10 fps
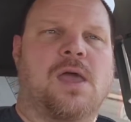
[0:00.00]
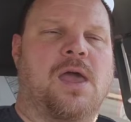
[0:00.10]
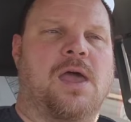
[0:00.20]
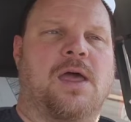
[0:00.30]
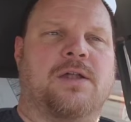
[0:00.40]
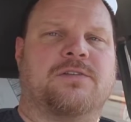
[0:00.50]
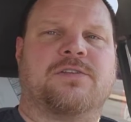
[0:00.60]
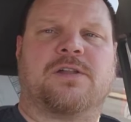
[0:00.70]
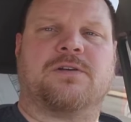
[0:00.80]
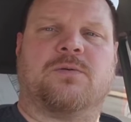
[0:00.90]
and
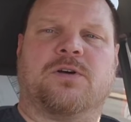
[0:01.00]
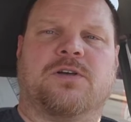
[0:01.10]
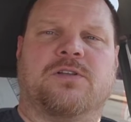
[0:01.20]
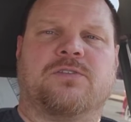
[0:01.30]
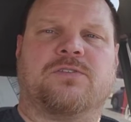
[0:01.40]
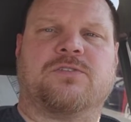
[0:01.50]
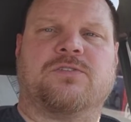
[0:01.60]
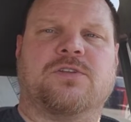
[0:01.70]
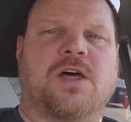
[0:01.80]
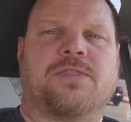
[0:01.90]
said there was
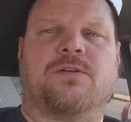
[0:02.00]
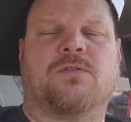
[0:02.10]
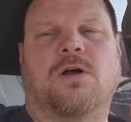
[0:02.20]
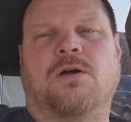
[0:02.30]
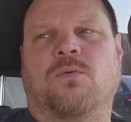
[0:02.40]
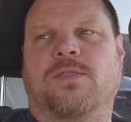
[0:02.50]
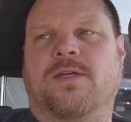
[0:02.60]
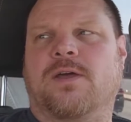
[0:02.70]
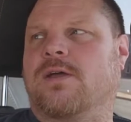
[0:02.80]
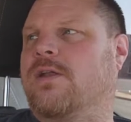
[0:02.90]
nothing wrong with
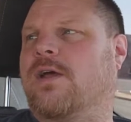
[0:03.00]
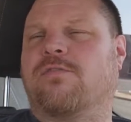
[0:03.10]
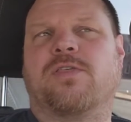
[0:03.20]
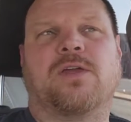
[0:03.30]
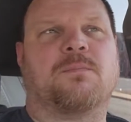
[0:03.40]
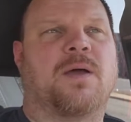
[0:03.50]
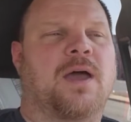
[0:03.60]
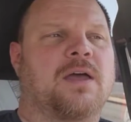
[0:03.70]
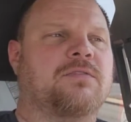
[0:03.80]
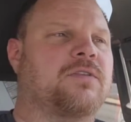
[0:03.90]
it. Everything
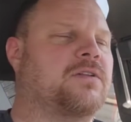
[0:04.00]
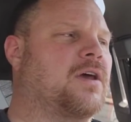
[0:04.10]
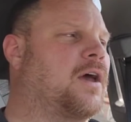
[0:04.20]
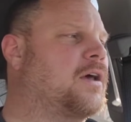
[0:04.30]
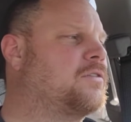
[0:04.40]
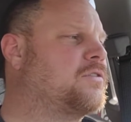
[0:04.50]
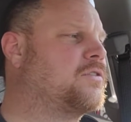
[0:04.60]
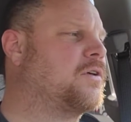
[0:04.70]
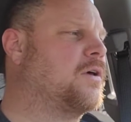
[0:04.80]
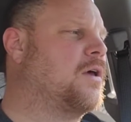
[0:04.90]
passed the test.
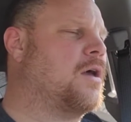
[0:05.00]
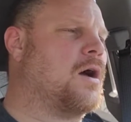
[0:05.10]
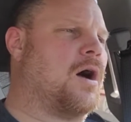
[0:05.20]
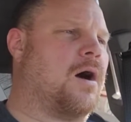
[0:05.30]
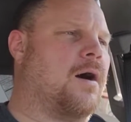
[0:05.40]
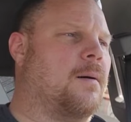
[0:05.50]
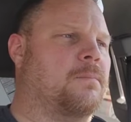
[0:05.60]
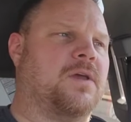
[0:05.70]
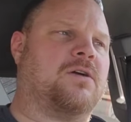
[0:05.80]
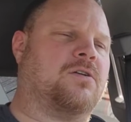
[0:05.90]

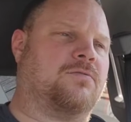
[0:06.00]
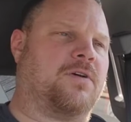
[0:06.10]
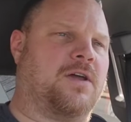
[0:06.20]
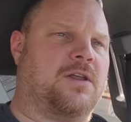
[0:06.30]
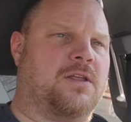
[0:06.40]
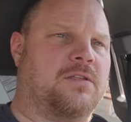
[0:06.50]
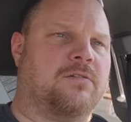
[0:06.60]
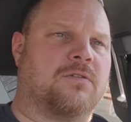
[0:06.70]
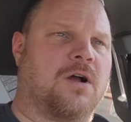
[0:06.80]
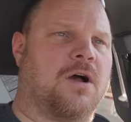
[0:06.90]
They couldn't find
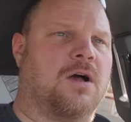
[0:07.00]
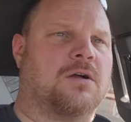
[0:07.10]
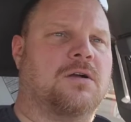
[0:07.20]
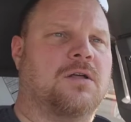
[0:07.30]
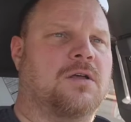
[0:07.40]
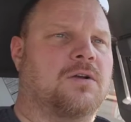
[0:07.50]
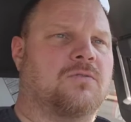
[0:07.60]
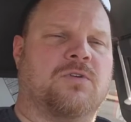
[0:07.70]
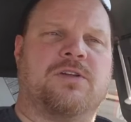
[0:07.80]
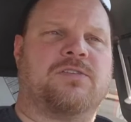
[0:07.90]
anything wrong.
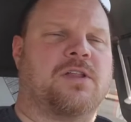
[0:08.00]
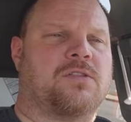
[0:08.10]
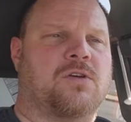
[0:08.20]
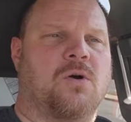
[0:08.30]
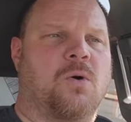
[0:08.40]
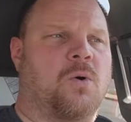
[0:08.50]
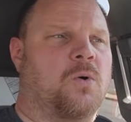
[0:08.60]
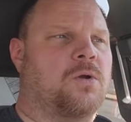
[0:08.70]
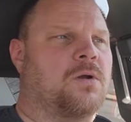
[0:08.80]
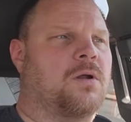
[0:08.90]
Reset the
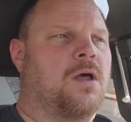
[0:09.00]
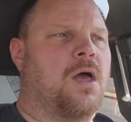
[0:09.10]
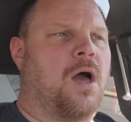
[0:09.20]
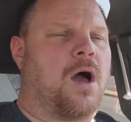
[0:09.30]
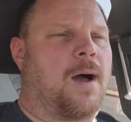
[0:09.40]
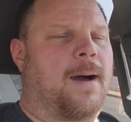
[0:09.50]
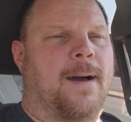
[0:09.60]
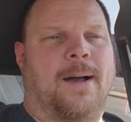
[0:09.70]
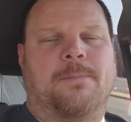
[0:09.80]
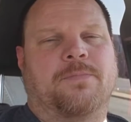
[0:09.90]
code.
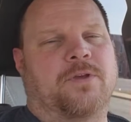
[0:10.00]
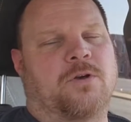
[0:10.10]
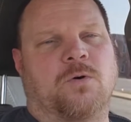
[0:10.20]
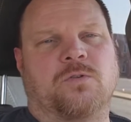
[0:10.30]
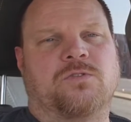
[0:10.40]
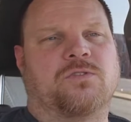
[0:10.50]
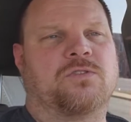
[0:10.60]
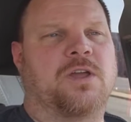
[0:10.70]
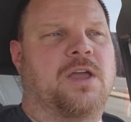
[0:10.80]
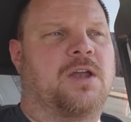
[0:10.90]
The code
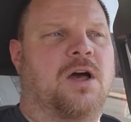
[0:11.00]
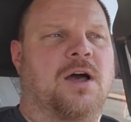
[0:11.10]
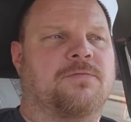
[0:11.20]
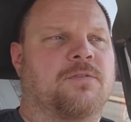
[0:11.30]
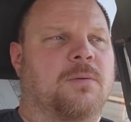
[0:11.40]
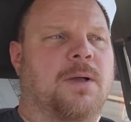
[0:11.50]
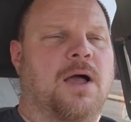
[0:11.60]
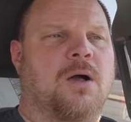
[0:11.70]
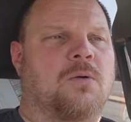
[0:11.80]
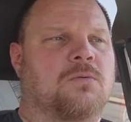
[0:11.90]
stayed off for
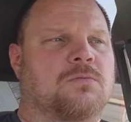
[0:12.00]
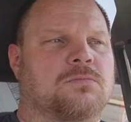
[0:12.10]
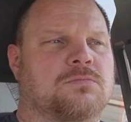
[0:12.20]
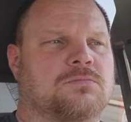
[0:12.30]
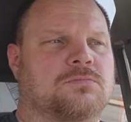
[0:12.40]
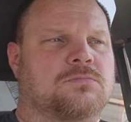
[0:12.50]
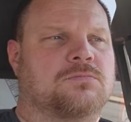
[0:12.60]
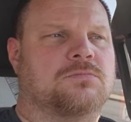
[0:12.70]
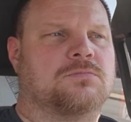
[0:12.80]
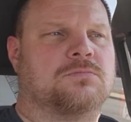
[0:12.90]
about
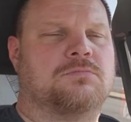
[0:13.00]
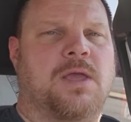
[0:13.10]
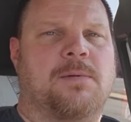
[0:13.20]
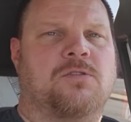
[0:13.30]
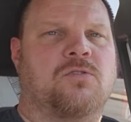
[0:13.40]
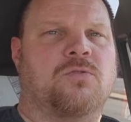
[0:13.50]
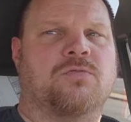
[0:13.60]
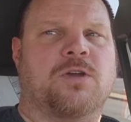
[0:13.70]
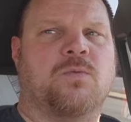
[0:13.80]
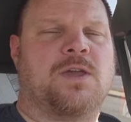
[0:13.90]
maybe
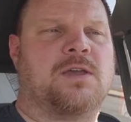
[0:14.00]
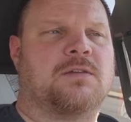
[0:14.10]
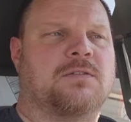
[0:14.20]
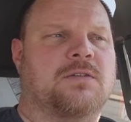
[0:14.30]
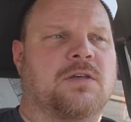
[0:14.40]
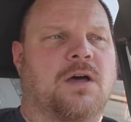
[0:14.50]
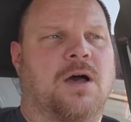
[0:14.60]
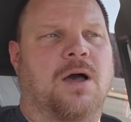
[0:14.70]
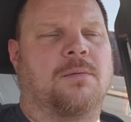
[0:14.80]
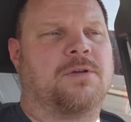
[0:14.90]
2-3 weeks,
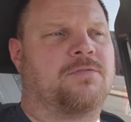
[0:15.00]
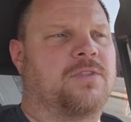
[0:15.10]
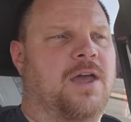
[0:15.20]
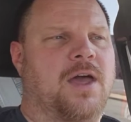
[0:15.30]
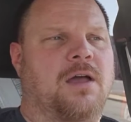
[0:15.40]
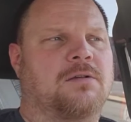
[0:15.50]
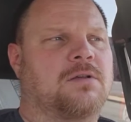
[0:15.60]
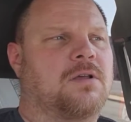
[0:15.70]
if that.